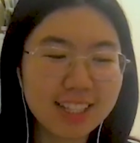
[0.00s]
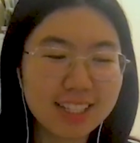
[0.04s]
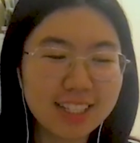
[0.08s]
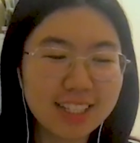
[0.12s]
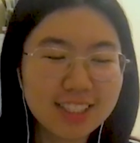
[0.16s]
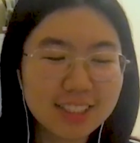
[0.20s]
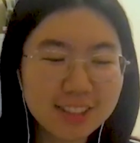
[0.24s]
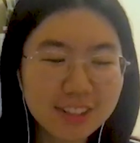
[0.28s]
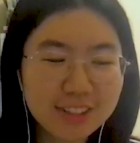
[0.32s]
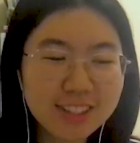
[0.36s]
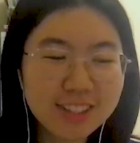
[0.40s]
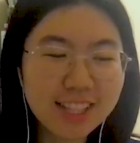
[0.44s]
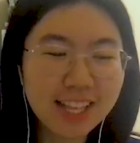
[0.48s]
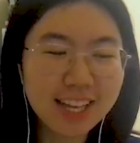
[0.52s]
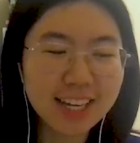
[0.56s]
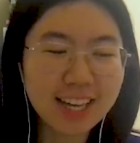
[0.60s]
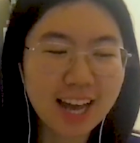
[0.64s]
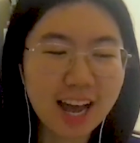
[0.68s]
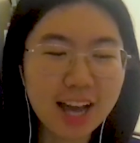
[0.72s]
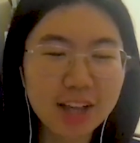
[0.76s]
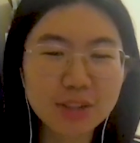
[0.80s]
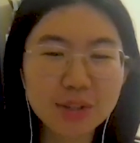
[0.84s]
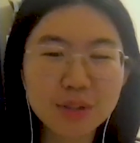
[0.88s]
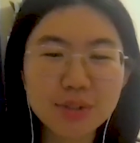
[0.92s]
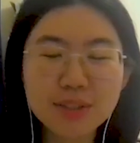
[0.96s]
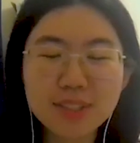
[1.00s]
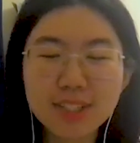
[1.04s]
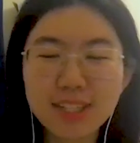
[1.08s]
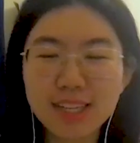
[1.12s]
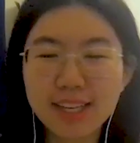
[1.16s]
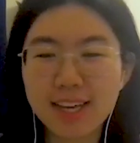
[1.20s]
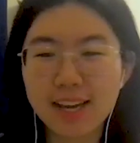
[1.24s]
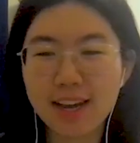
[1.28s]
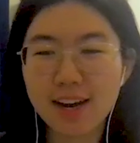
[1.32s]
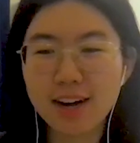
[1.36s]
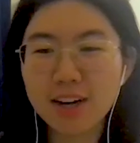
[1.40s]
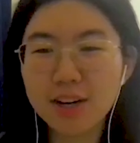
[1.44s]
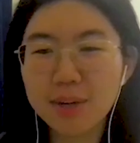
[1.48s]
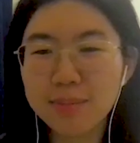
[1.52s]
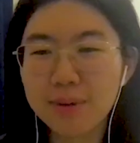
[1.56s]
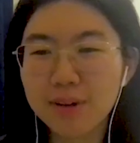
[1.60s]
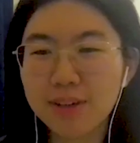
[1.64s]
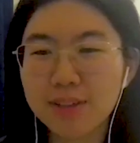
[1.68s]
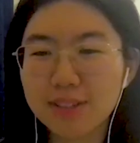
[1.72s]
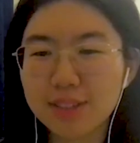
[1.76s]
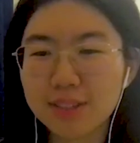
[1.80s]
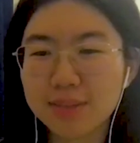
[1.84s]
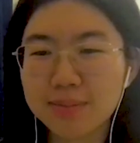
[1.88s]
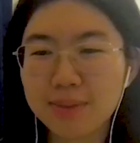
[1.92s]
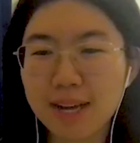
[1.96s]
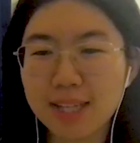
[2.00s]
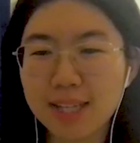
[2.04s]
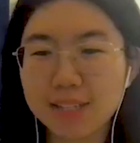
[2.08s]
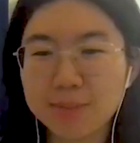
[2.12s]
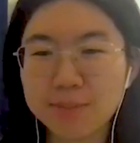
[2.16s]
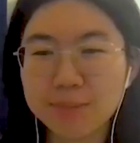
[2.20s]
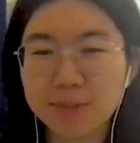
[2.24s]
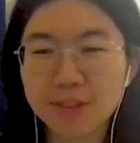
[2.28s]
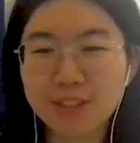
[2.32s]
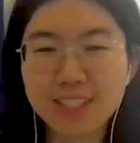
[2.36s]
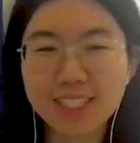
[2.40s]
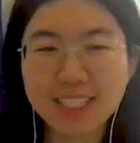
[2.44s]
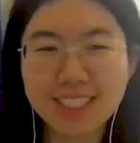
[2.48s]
not like I don't care about them anymore.